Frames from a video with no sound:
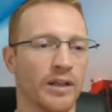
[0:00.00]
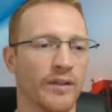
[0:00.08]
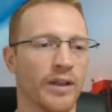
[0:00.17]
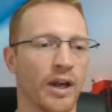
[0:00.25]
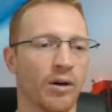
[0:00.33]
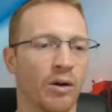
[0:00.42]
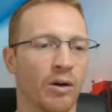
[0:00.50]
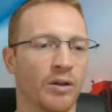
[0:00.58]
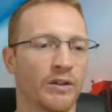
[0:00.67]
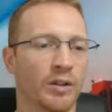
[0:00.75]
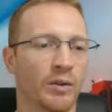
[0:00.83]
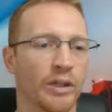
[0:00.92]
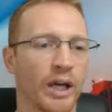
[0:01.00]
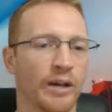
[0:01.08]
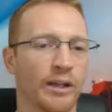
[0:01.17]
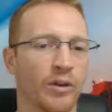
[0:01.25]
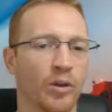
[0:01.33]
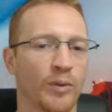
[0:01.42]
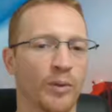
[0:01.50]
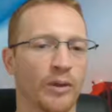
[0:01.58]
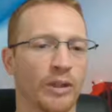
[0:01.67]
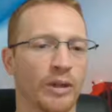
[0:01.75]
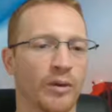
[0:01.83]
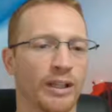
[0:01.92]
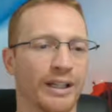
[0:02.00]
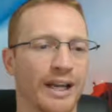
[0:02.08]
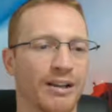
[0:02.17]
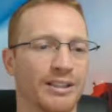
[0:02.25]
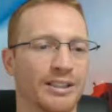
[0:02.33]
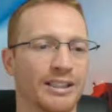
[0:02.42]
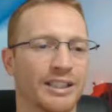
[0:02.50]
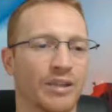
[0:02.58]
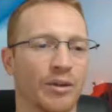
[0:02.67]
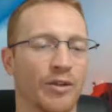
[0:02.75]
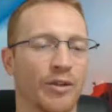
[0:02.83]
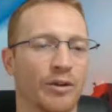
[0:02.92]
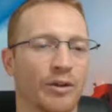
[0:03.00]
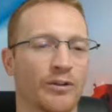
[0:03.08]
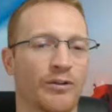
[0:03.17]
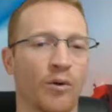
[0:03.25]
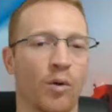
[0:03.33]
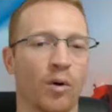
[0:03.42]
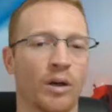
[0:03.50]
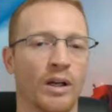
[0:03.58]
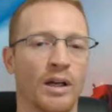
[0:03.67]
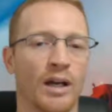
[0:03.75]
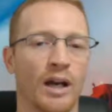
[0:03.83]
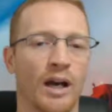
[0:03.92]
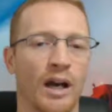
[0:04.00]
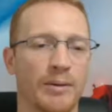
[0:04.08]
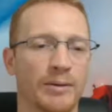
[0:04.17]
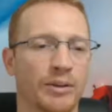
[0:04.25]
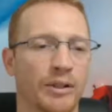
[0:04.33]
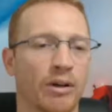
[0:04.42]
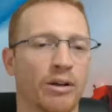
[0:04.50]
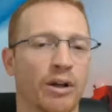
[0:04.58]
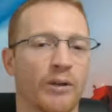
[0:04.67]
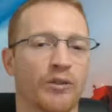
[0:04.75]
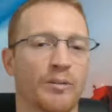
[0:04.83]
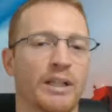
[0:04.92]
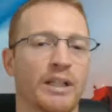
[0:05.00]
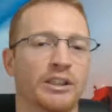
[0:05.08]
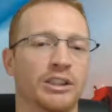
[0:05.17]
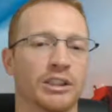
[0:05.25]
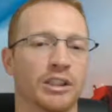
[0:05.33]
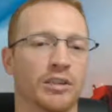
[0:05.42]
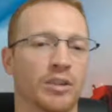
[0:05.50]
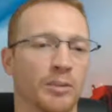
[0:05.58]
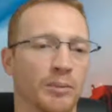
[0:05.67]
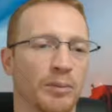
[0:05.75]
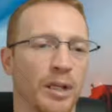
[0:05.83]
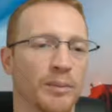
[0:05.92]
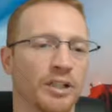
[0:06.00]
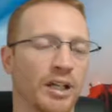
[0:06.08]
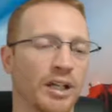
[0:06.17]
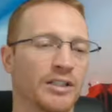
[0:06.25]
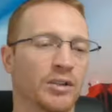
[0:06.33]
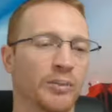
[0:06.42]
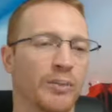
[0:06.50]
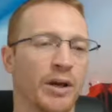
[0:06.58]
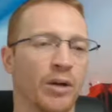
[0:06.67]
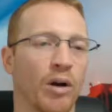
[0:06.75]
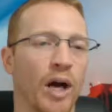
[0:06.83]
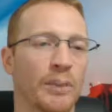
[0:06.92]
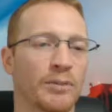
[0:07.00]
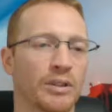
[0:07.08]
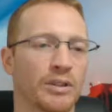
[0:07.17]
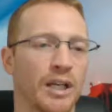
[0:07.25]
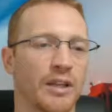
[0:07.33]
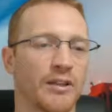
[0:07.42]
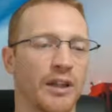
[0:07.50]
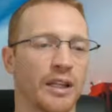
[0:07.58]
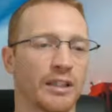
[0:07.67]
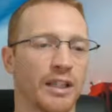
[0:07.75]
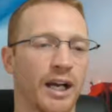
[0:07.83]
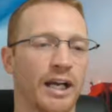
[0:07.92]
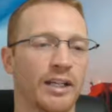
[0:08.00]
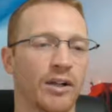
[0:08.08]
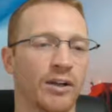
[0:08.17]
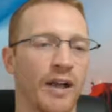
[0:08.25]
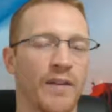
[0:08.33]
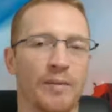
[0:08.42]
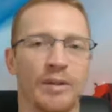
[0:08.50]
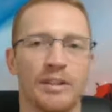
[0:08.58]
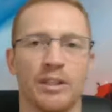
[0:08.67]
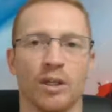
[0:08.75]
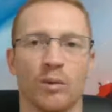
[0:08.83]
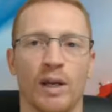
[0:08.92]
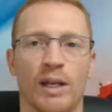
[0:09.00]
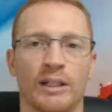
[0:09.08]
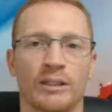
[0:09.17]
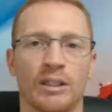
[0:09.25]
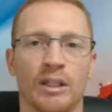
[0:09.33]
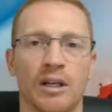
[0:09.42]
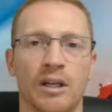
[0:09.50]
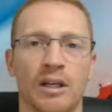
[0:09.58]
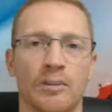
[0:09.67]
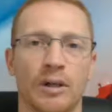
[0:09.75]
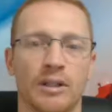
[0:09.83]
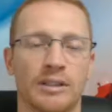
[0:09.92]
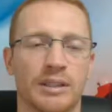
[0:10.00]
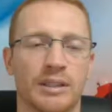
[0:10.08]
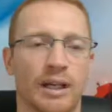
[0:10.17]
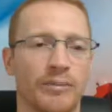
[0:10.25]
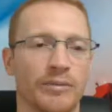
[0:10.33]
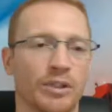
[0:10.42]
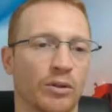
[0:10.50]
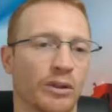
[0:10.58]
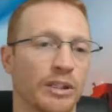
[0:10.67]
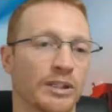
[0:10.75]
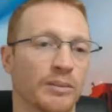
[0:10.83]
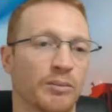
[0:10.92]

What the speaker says: there, or even go down a little bit with a Kyle Seager at 34. So Arenado, for me, just a tournament play because there are better options, I think, at the high dollar and the mid-tier range. But certainly is